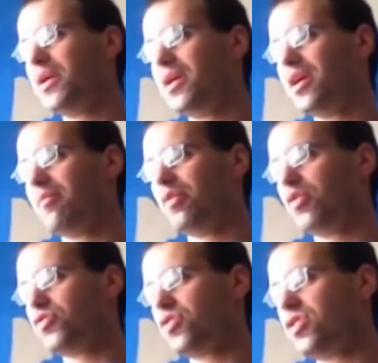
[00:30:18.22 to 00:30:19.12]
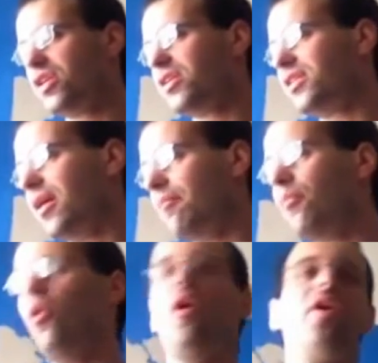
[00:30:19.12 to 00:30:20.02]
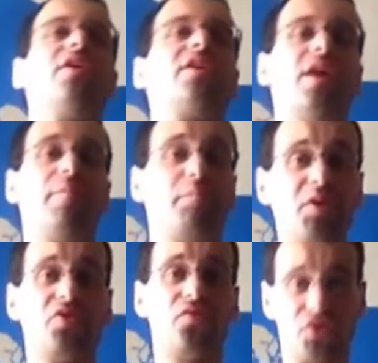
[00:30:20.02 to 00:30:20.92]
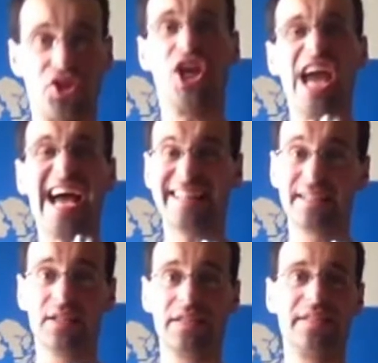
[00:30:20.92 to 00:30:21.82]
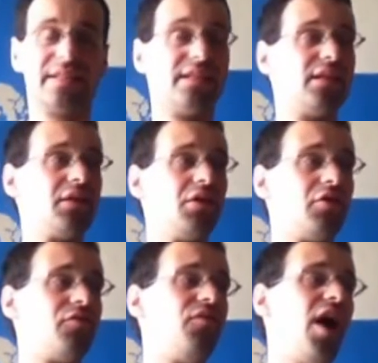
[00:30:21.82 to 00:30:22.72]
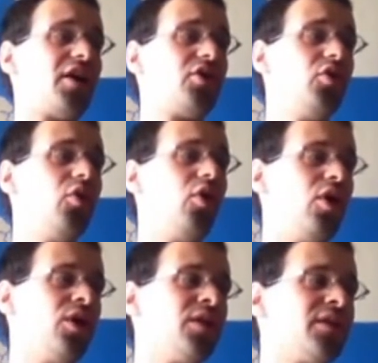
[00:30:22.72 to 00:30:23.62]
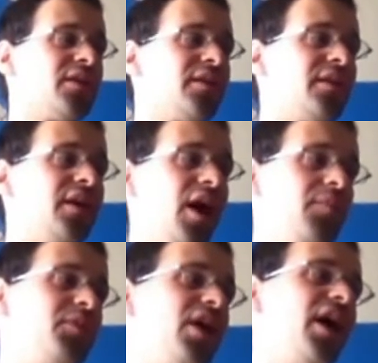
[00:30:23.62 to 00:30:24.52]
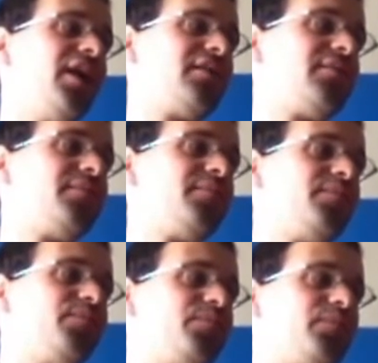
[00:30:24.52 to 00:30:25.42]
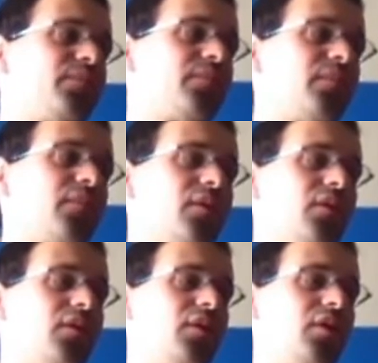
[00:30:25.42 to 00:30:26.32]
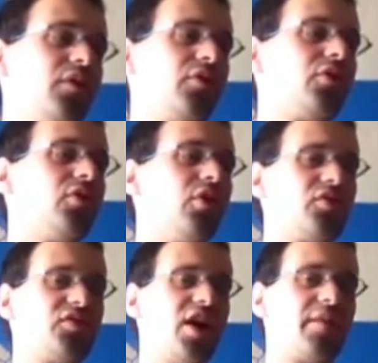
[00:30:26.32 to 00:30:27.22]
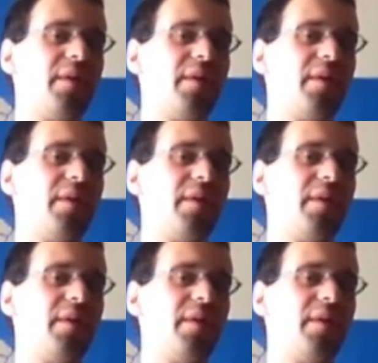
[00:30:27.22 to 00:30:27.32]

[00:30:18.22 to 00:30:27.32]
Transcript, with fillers: because you don't have no patience to watch me, because you think that I'm boring and I'm piece of shit. Fuck you all. I'm not.